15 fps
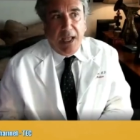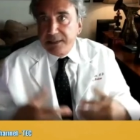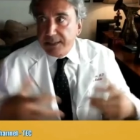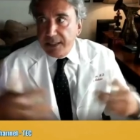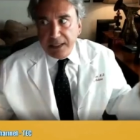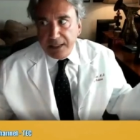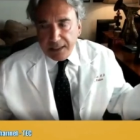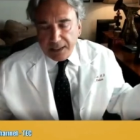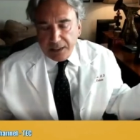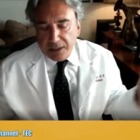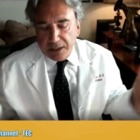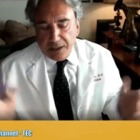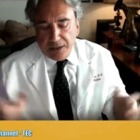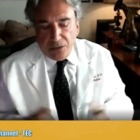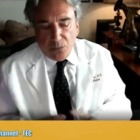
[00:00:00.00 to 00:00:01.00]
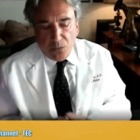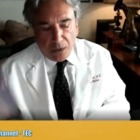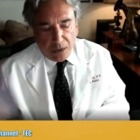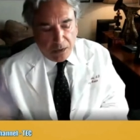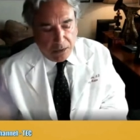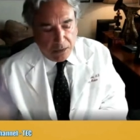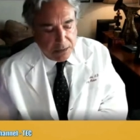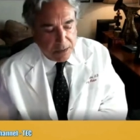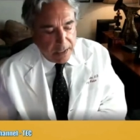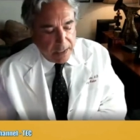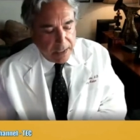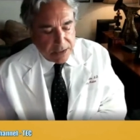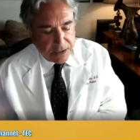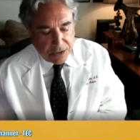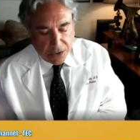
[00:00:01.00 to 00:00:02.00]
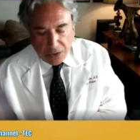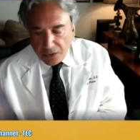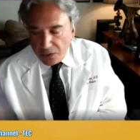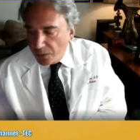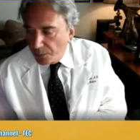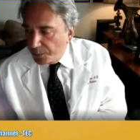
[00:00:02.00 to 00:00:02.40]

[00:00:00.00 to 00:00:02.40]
anything in the world. And so,